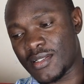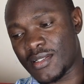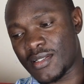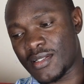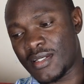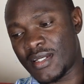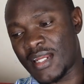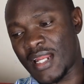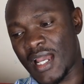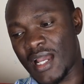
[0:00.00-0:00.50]

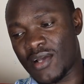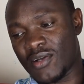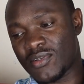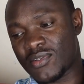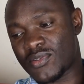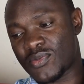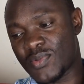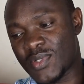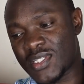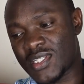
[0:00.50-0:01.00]

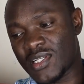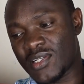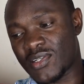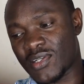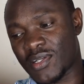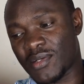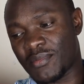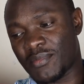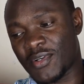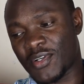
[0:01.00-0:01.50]
nouns. We're still
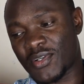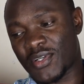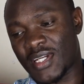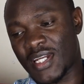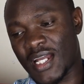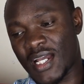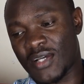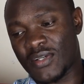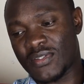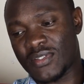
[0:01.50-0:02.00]
talking about
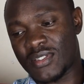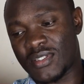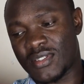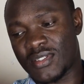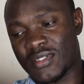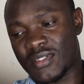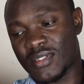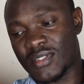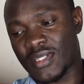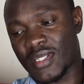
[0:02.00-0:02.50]

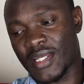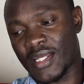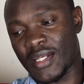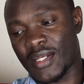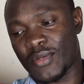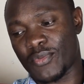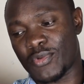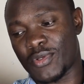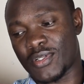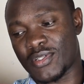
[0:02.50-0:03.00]
nouns,
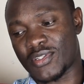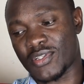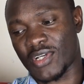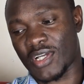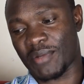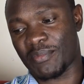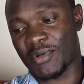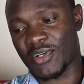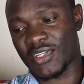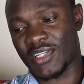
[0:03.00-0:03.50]
and we'll
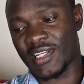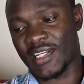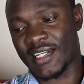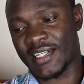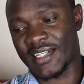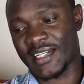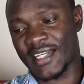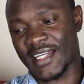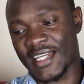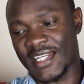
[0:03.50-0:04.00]
talk about the
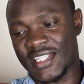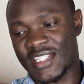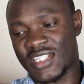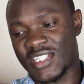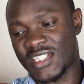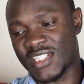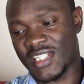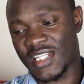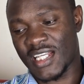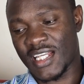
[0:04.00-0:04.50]
letter
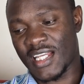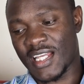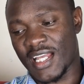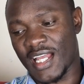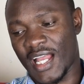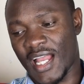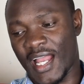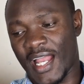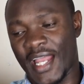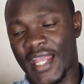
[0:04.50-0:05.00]
H,
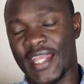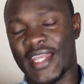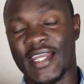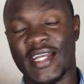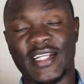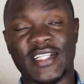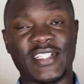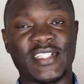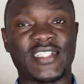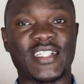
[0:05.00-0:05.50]
I,
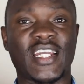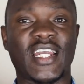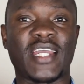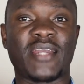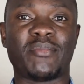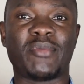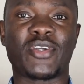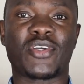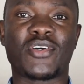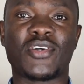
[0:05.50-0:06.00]
and J
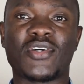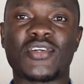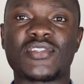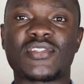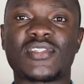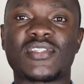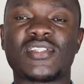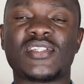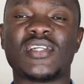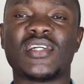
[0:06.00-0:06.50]

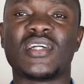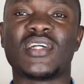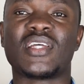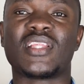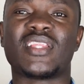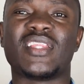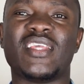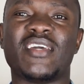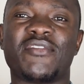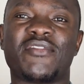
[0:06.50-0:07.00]
because
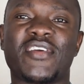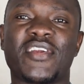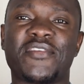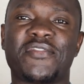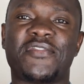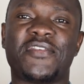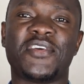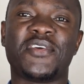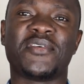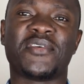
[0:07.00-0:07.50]
there are very
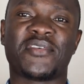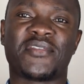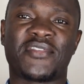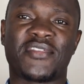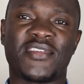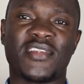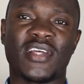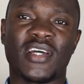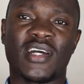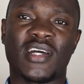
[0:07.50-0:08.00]
few of
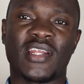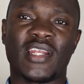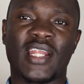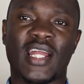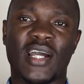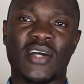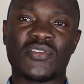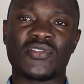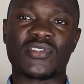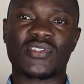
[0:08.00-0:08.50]

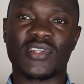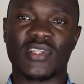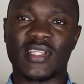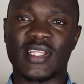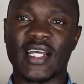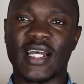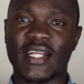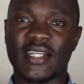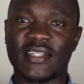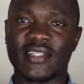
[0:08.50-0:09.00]
nouns on
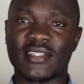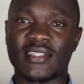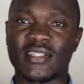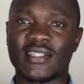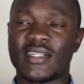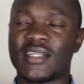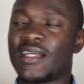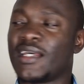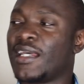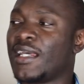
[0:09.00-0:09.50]
that.
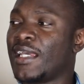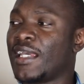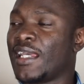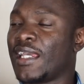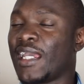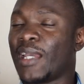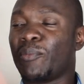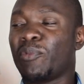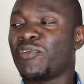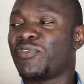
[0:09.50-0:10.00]

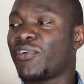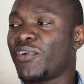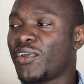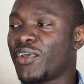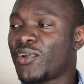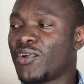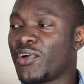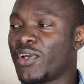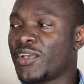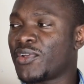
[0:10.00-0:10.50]
And before
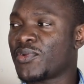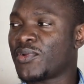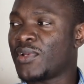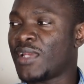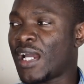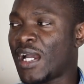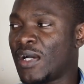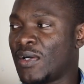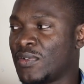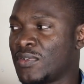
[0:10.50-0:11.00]
we go into
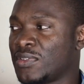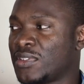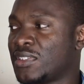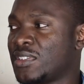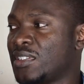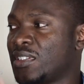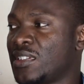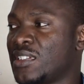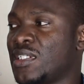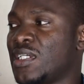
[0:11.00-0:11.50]

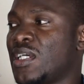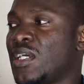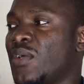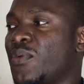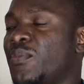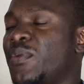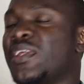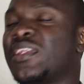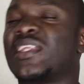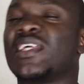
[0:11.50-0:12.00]
nouns,
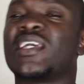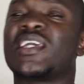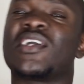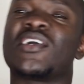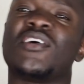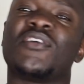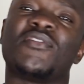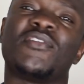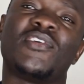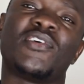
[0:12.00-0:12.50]
we're
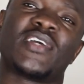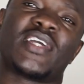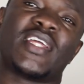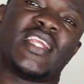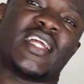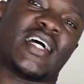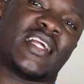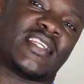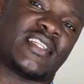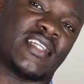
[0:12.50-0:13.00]
thinking of
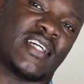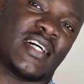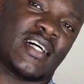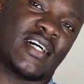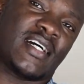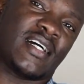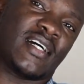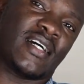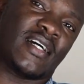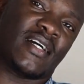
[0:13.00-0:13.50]
looking at
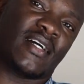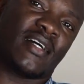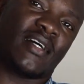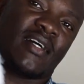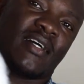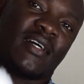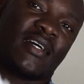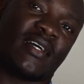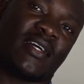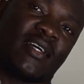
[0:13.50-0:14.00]

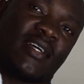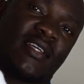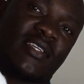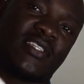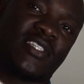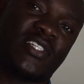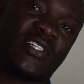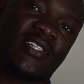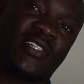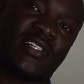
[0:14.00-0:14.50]

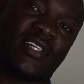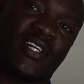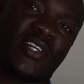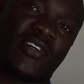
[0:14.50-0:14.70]
children